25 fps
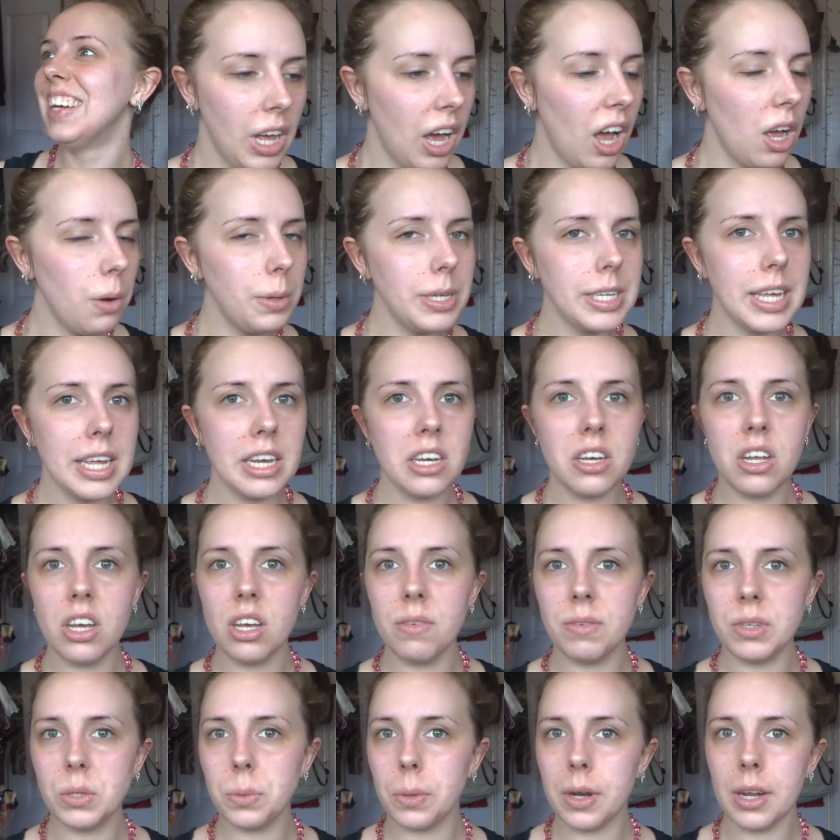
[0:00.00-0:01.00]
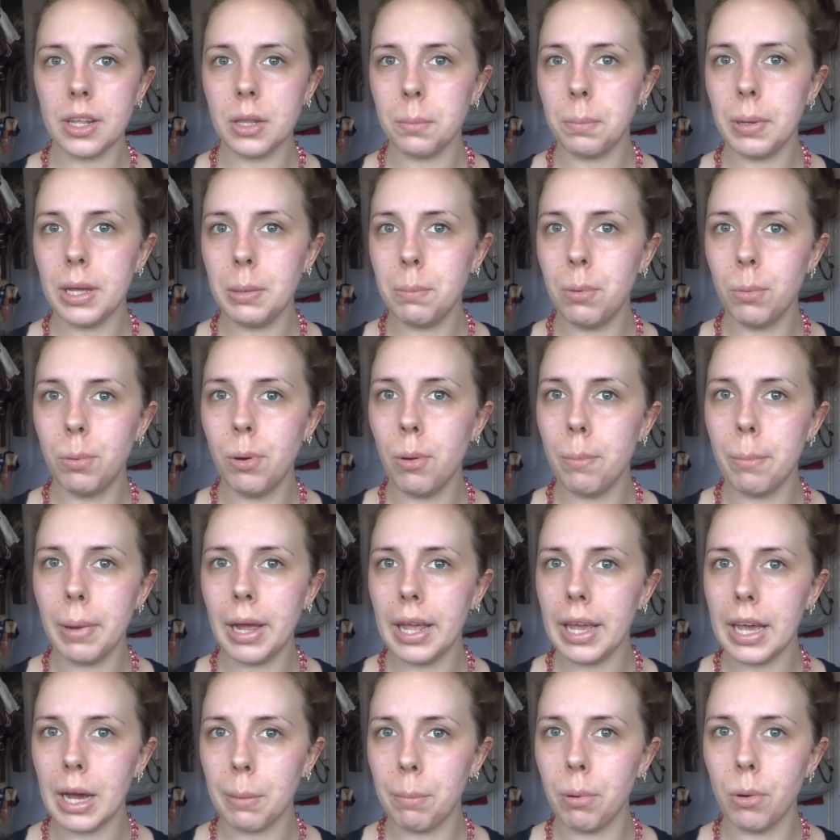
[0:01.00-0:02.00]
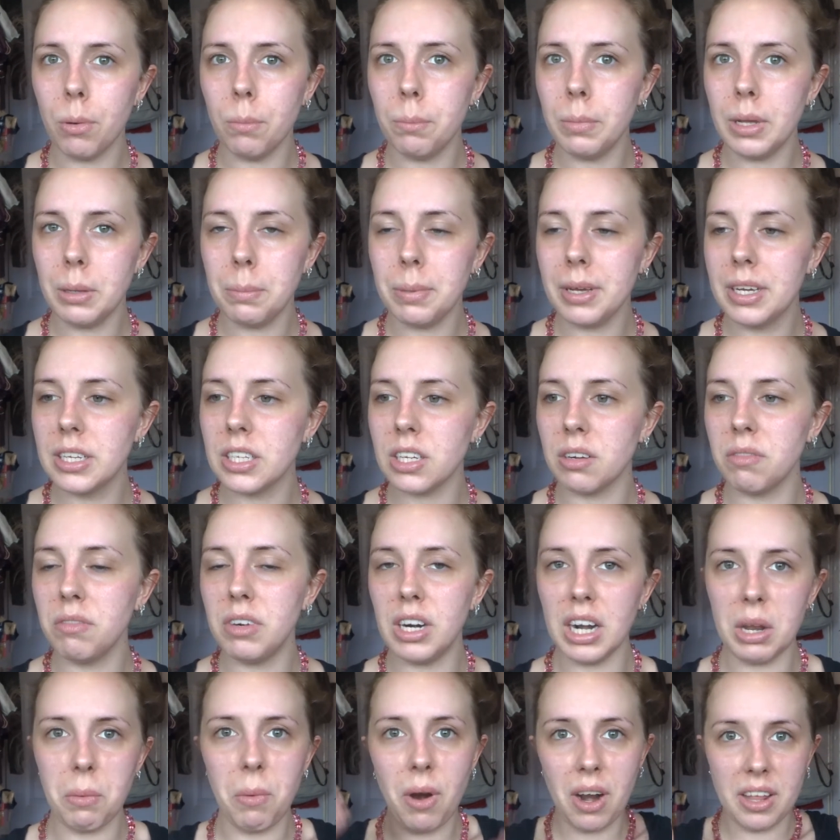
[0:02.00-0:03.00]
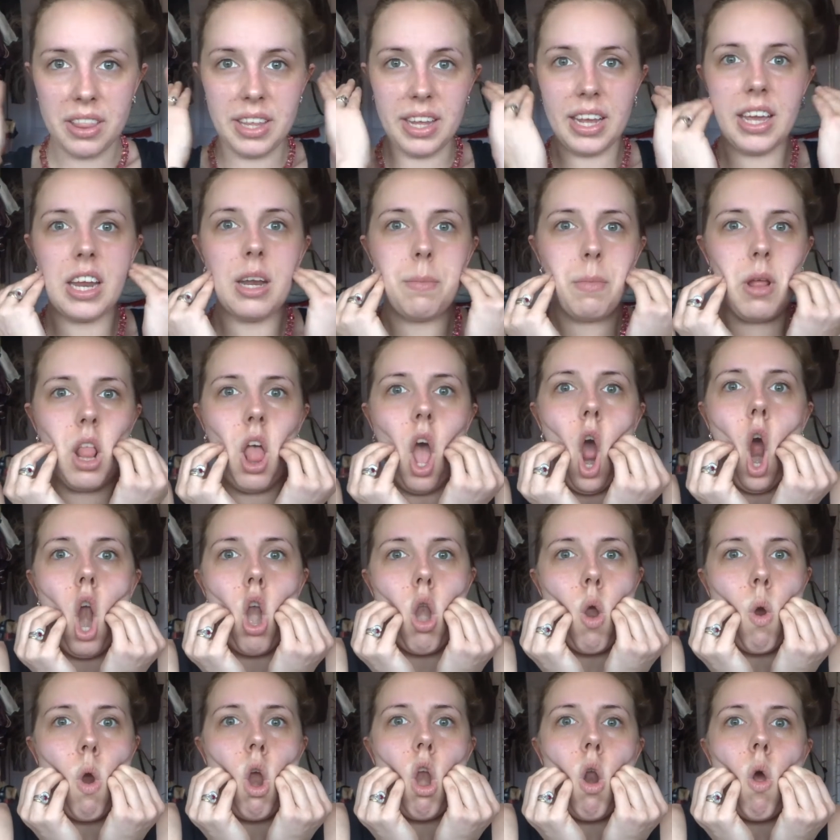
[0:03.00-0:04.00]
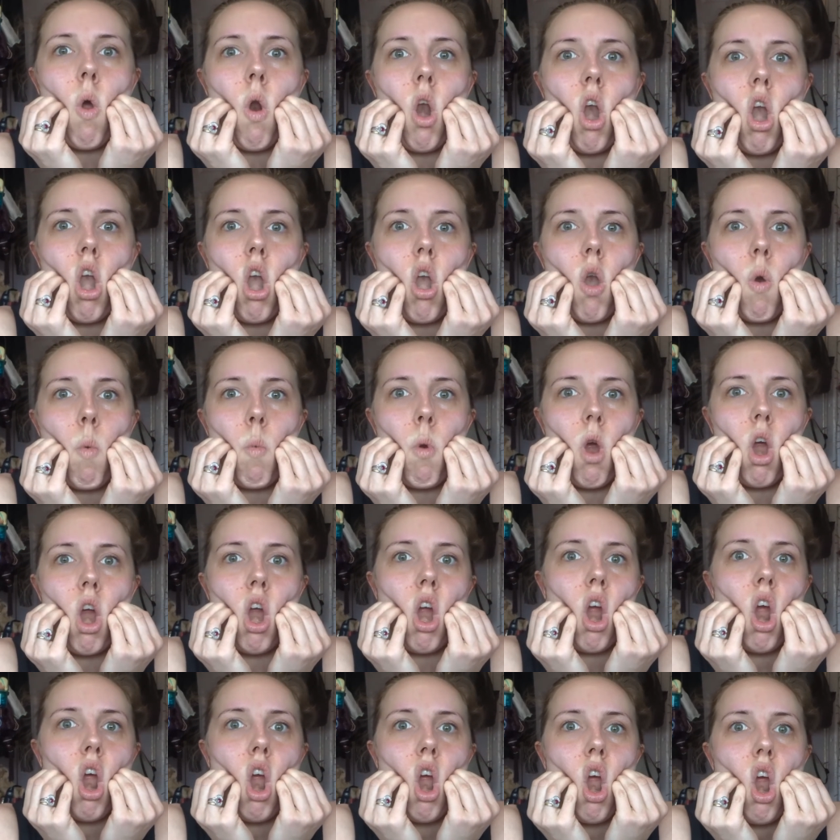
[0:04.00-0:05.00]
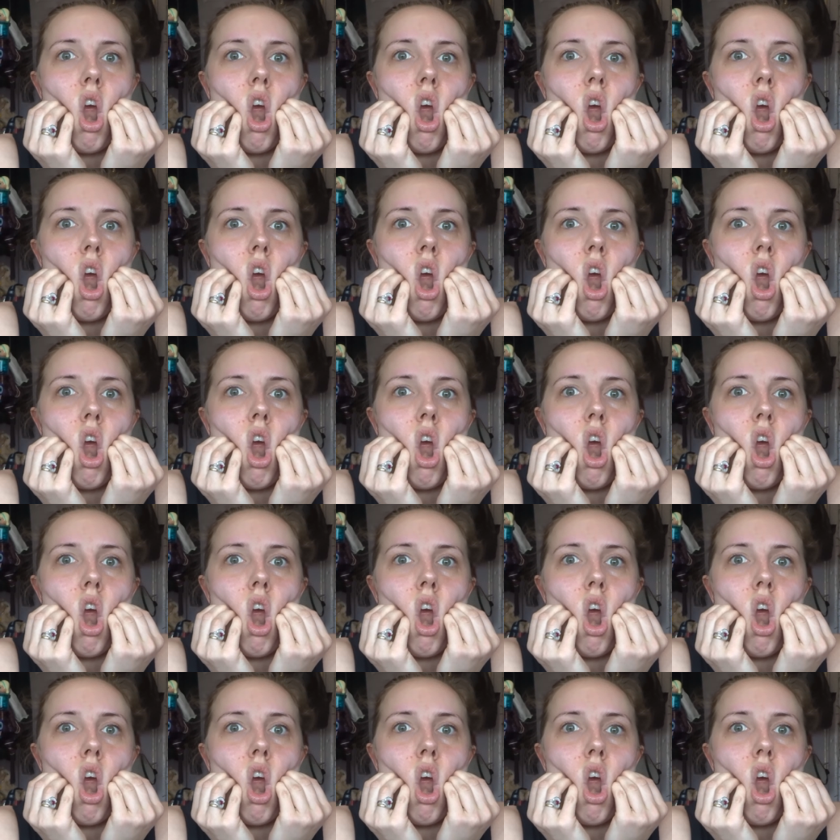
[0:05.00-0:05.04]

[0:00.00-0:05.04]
I always get nervous when other people put makeup on me because I'm really worried they're going to be like doing all this to me